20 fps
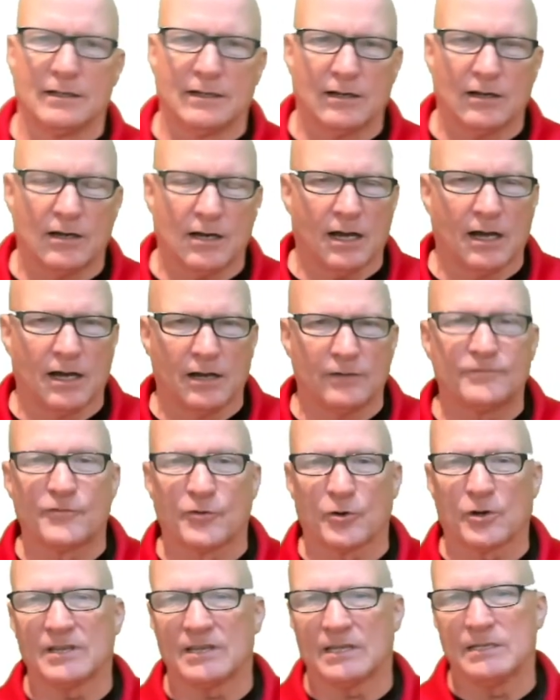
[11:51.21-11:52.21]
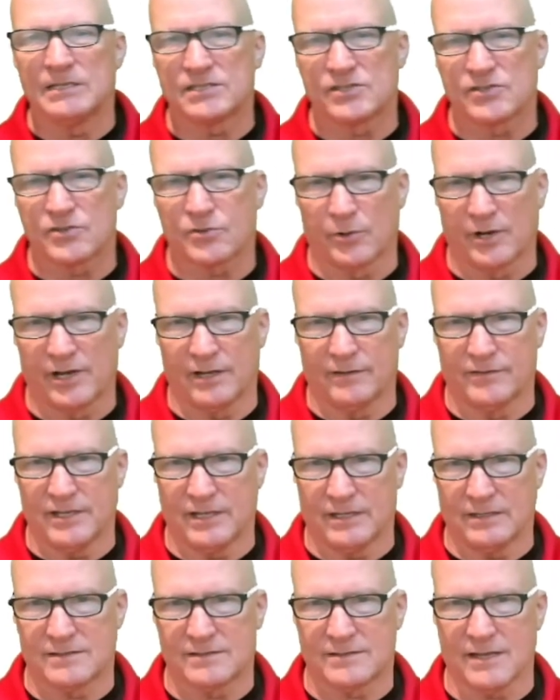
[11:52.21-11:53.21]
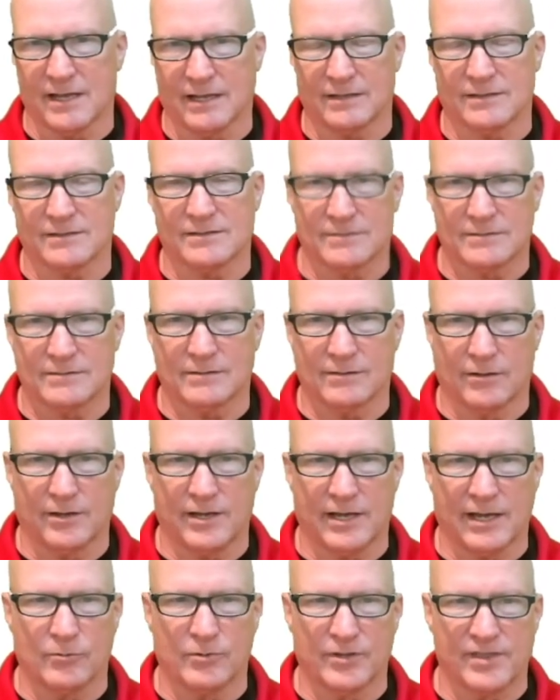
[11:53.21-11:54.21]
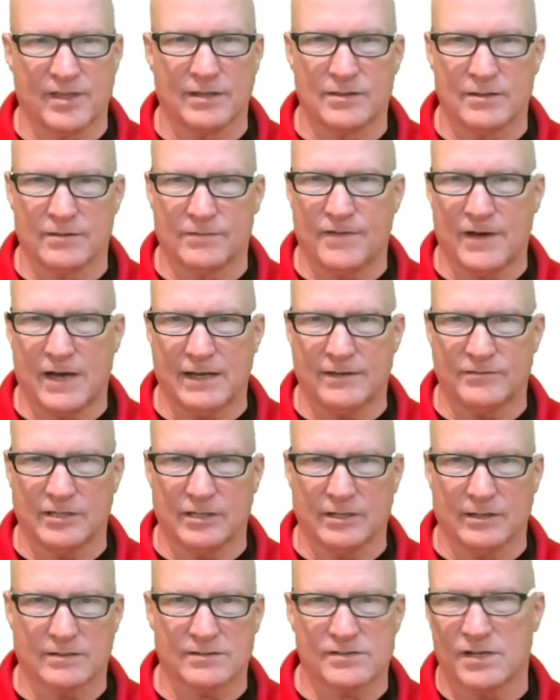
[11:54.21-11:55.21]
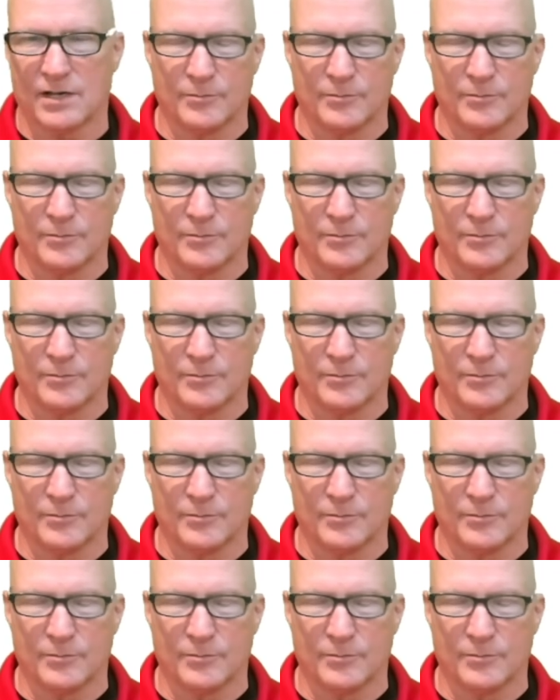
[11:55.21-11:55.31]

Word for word: uh, for at least three of these things, okay, within the five years.